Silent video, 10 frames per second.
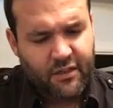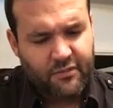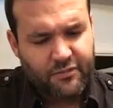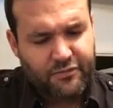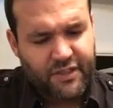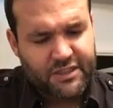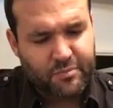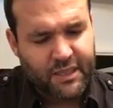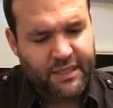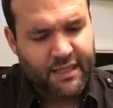fixed
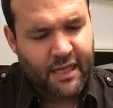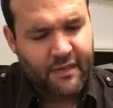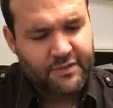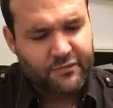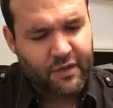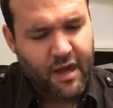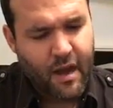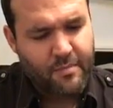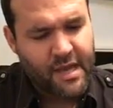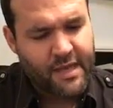blade knives for
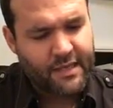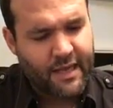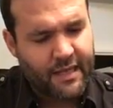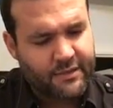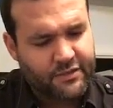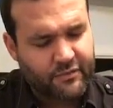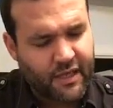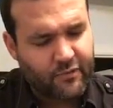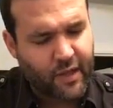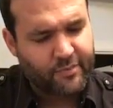combat and
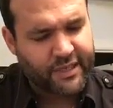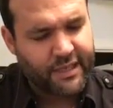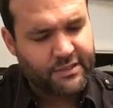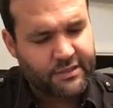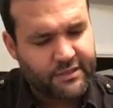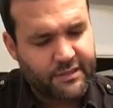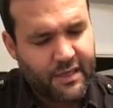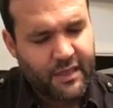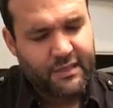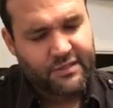survival applications.
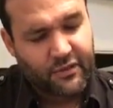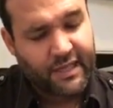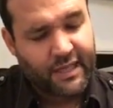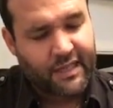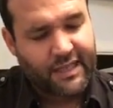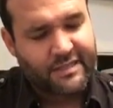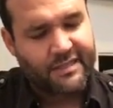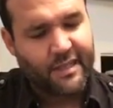So again, like I said,